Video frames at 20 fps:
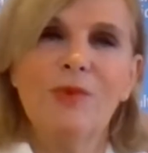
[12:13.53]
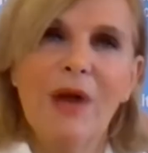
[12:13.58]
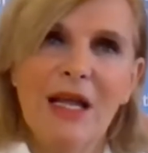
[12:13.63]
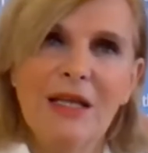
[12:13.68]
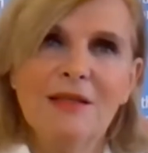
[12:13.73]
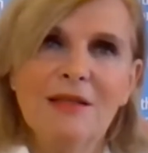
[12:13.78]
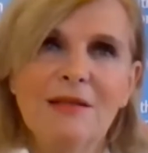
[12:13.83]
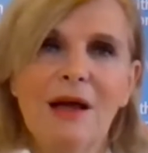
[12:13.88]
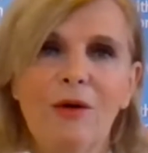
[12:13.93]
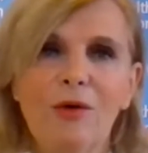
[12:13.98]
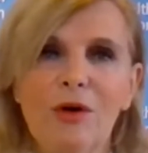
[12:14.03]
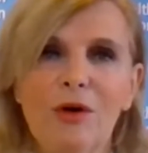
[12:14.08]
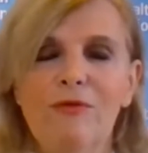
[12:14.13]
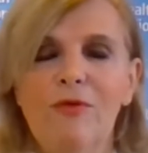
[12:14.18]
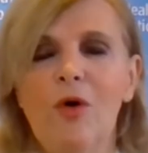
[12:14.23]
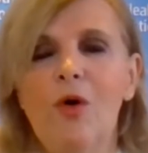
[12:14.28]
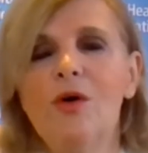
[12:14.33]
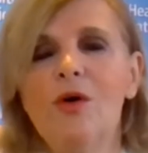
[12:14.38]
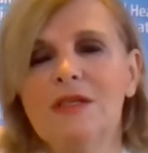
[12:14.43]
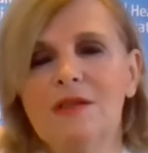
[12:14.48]
raise our
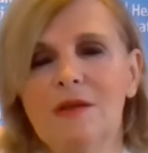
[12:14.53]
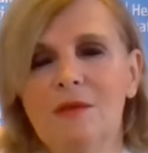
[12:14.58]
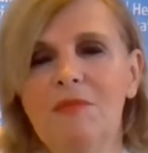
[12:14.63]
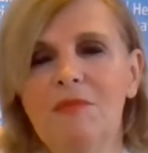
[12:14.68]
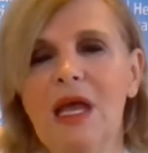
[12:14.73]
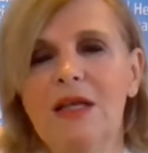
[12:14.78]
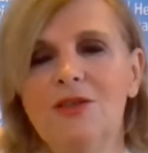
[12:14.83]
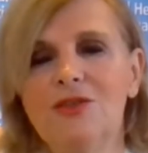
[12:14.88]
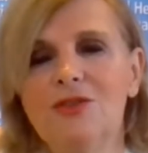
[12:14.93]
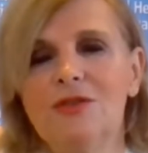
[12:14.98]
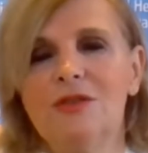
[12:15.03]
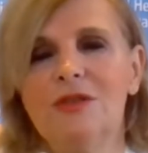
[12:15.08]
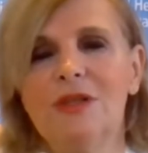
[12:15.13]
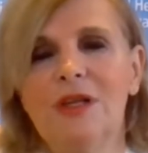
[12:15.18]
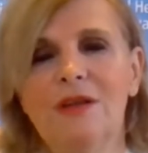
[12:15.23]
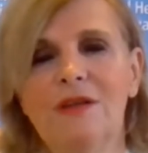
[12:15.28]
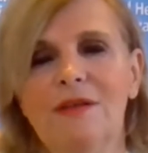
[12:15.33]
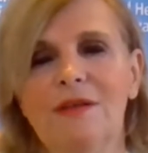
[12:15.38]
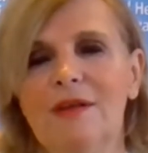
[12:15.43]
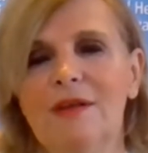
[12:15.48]
voice and make sure
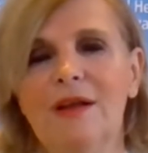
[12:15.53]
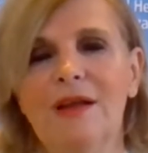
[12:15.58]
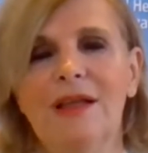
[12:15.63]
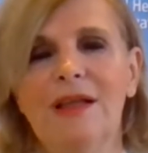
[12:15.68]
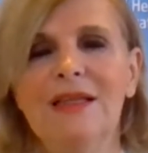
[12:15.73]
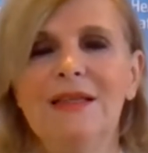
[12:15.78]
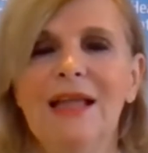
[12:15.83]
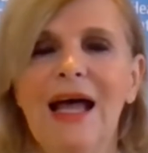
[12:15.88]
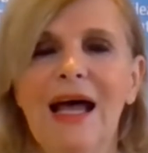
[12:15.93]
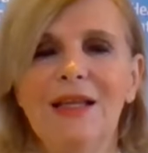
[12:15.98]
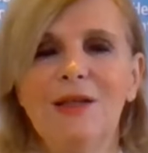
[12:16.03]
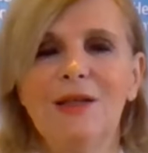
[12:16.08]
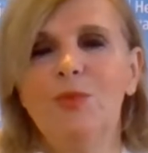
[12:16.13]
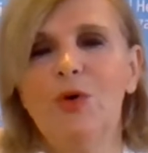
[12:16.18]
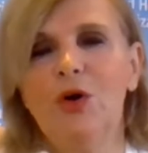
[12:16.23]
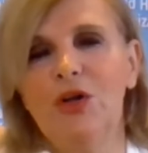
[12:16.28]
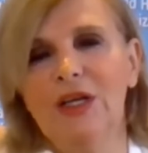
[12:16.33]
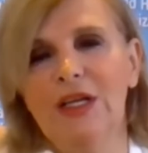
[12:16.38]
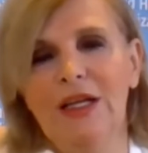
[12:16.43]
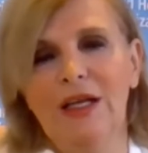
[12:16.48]
that that
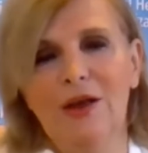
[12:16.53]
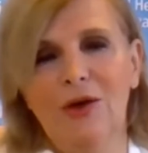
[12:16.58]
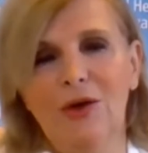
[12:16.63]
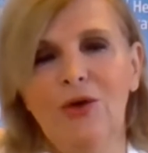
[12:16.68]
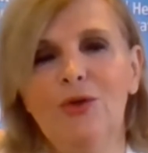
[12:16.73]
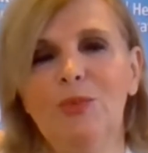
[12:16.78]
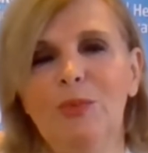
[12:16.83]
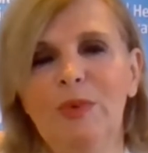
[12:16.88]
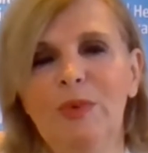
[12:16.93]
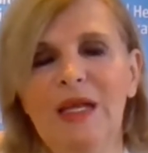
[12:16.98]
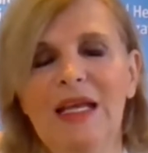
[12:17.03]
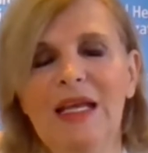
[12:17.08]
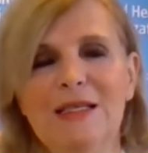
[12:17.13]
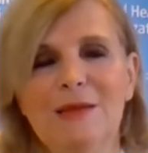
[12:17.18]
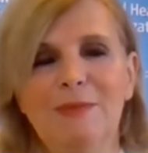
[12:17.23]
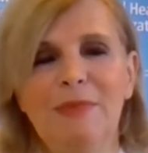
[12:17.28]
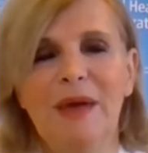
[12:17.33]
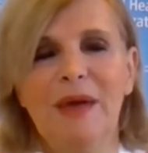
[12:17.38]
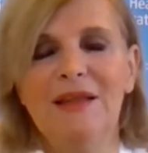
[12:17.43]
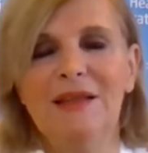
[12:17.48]
money could be
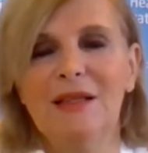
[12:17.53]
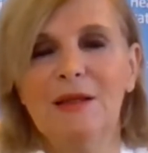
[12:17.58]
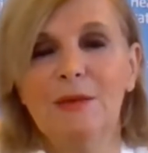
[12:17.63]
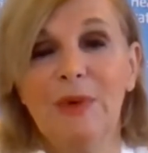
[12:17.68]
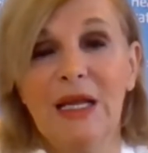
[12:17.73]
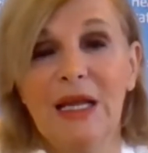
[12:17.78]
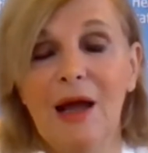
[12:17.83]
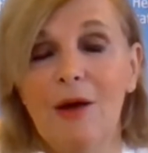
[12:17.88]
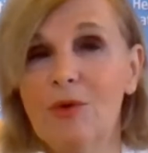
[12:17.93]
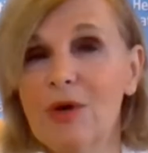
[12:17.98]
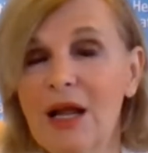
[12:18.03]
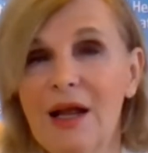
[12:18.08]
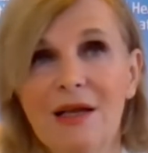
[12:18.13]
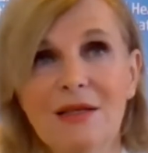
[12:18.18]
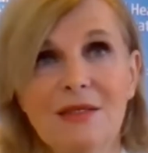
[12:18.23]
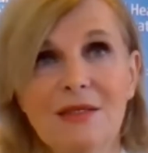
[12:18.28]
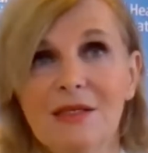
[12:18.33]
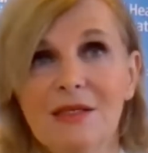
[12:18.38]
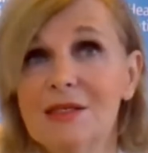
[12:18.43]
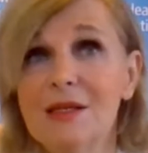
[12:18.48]
spent by our
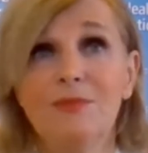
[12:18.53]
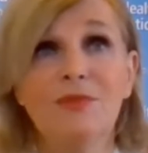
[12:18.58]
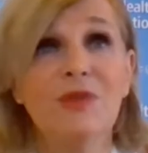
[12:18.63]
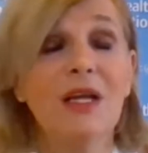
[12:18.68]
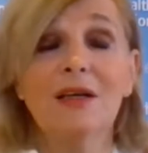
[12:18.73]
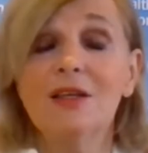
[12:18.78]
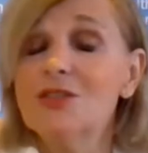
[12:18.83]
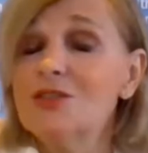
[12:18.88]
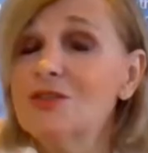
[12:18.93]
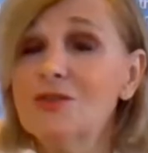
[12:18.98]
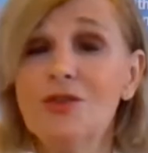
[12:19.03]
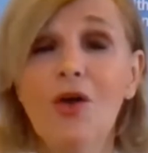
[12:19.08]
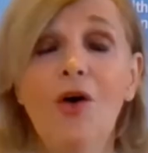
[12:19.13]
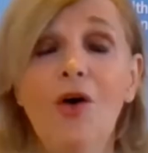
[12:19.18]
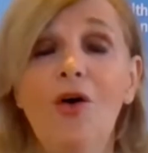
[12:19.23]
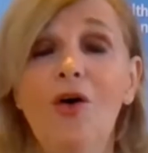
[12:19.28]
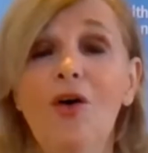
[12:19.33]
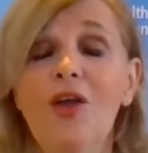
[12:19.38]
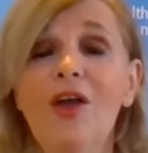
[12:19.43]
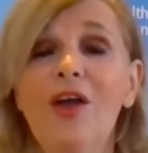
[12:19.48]
health system. There is
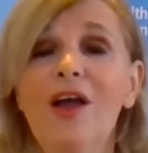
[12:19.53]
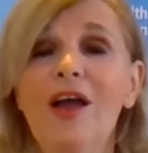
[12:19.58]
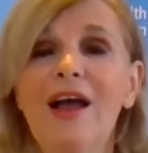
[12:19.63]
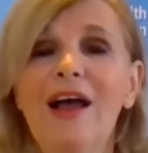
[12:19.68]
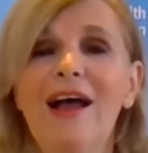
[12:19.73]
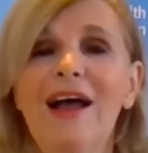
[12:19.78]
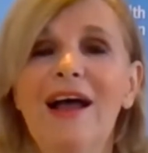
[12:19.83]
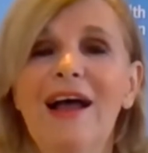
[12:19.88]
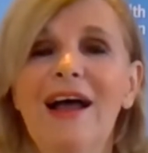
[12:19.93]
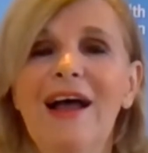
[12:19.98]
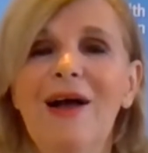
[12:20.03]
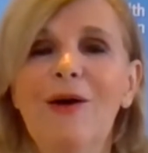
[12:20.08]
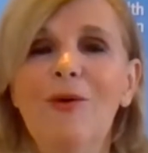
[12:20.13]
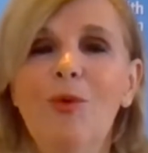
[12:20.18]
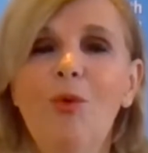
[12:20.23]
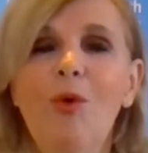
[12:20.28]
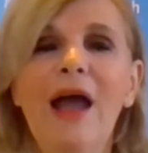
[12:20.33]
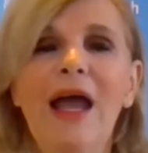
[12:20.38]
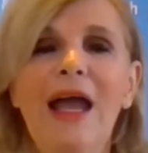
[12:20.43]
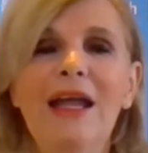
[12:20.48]
no
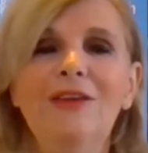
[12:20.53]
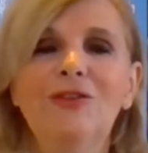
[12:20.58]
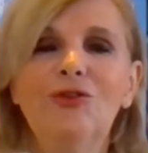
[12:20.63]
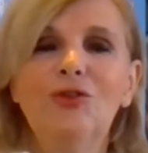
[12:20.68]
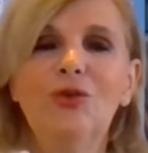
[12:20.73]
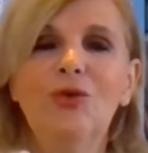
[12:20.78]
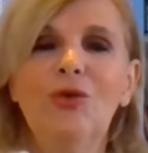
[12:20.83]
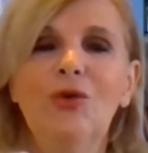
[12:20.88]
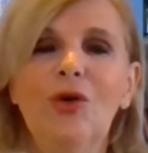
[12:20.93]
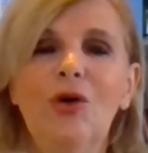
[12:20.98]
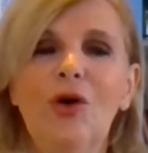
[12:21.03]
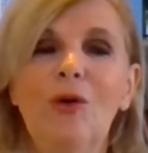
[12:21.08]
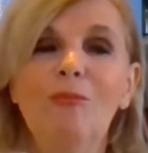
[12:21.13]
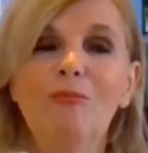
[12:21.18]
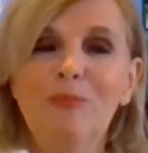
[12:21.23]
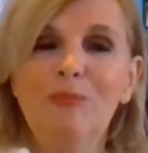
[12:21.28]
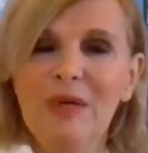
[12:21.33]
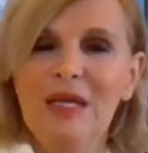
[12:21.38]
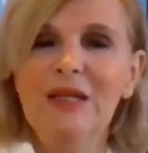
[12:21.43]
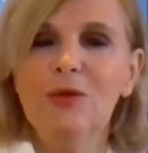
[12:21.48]
way to
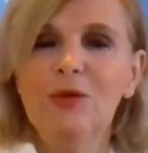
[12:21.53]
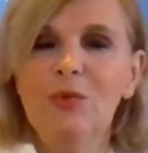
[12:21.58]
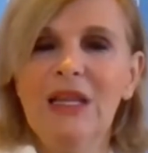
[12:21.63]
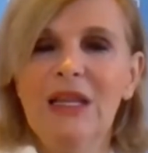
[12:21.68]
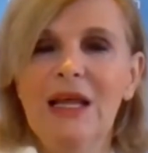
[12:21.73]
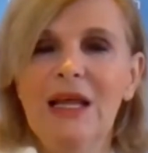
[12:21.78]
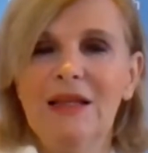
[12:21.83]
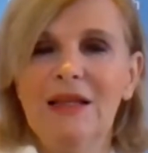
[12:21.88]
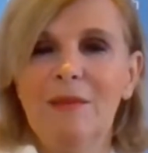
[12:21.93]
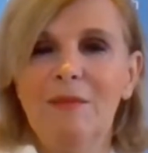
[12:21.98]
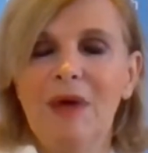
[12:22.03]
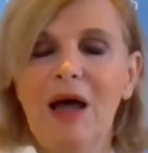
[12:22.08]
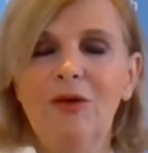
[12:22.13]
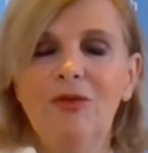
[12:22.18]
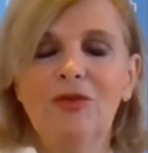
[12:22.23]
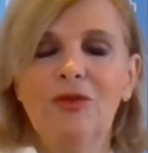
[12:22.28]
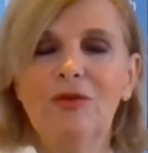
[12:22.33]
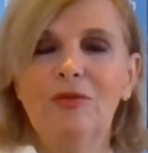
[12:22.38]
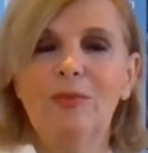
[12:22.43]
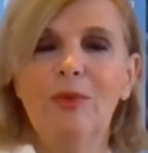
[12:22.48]
compete with that
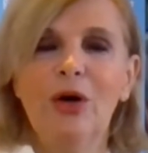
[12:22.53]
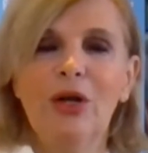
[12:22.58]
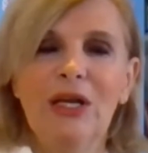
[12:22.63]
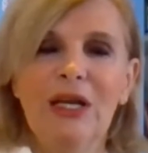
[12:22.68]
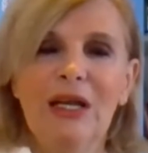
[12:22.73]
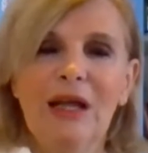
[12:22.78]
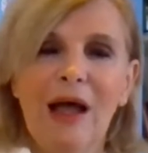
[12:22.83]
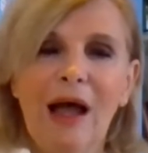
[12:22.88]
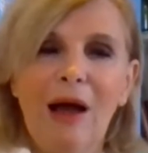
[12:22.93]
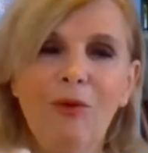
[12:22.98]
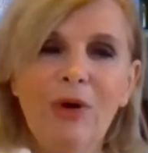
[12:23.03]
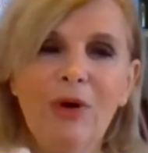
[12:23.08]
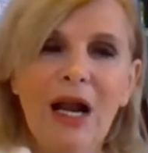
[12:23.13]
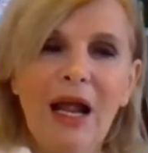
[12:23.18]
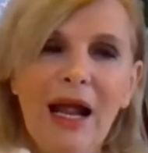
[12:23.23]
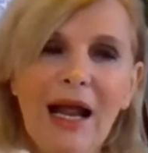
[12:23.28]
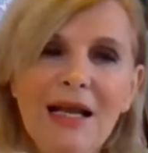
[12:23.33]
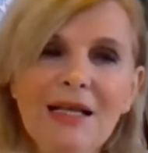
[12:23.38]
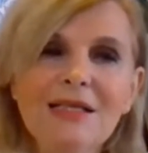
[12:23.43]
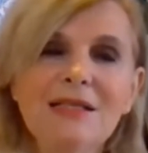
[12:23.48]
amount of money. Our
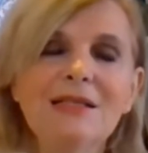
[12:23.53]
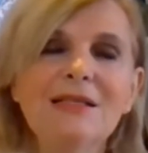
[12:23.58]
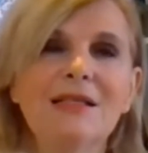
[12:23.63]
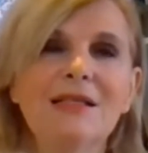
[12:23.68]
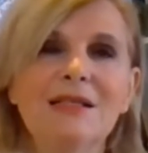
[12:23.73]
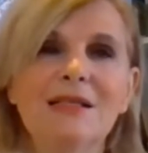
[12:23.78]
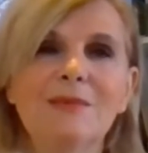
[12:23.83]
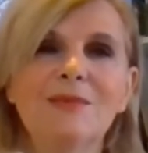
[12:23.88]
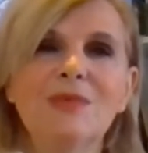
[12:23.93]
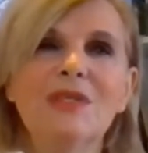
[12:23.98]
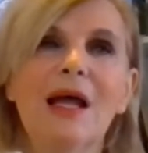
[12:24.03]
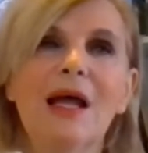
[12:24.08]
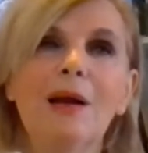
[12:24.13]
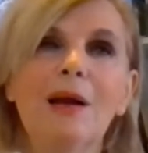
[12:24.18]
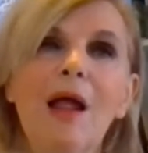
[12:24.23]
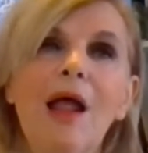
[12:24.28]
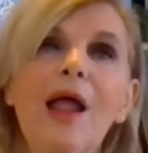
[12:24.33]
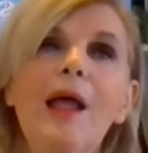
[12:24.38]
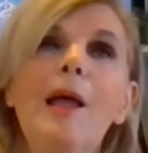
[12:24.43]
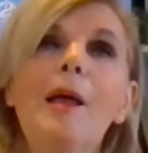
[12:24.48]
health systems are
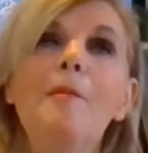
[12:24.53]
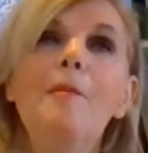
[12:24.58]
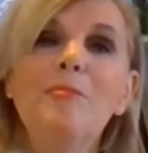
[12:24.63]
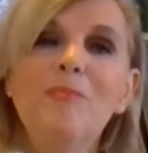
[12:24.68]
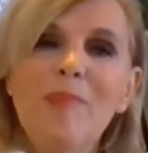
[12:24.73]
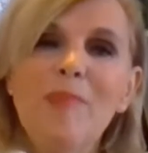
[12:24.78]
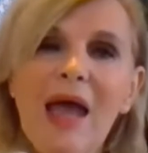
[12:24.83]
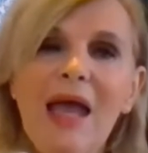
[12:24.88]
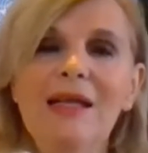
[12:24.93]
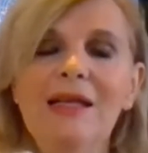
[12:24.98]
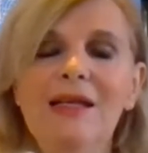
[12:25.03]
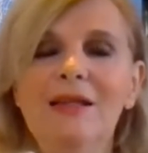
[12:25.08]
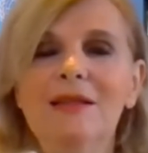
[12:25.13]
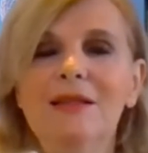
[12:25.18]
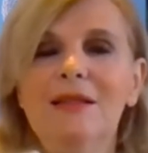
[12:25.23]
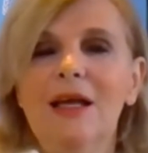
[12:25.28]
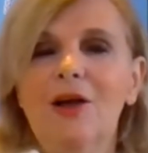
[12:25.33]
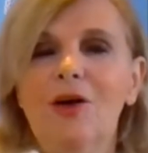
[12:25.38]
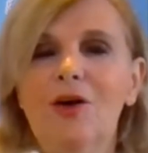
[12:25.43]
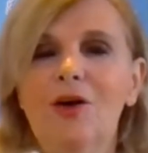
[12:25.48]
paying
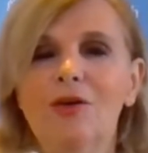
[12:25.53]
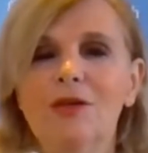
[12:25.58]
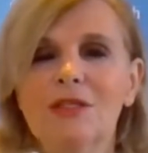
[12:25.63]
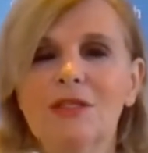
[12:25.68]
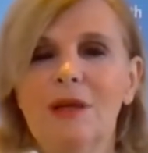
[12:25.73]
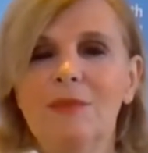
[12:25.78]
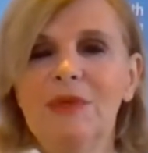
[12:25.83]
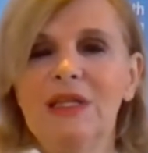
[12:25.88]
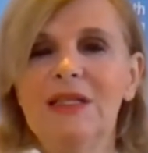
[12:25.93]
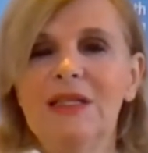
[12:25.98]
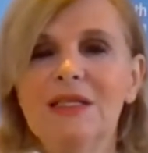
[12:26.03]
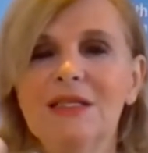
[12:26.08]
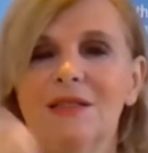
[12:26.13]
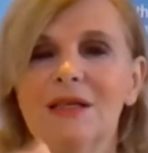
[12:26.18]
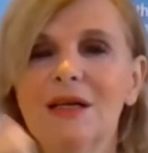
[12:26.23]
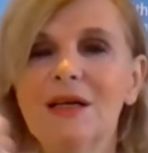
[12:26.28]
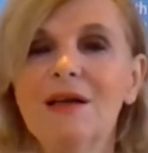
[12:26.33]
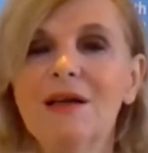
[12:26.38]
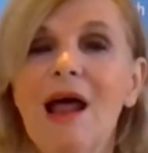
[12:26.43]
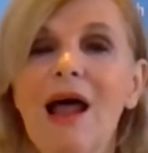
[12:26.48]
the cost, I mean, the
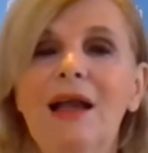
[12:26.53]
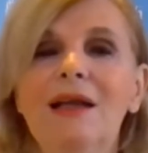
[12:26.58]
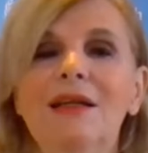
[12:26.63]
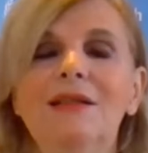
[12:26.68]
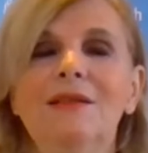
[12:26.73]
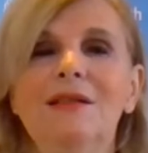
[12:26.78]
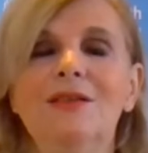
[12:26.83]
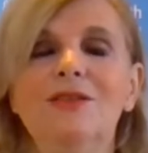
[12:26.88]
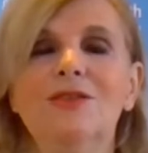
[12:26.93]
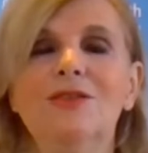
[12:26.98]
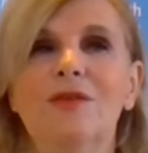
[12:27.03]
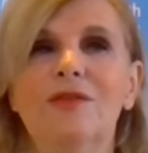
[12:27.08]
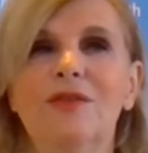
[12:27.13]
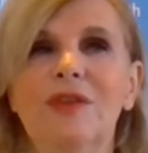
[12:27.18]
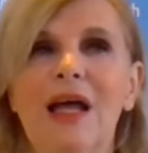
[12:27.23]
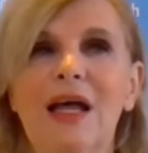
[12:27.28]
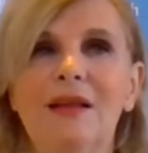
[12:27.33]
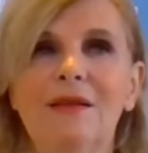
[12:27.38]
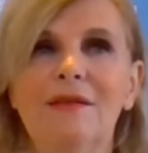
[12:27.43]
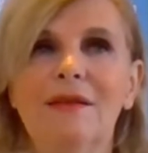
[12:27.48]
externalities of
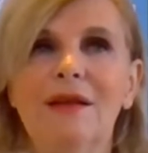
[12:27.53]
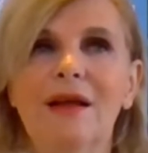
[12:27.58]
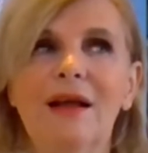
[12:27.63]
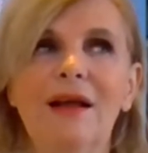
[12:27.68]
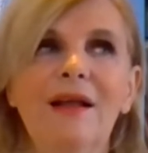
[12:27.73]
that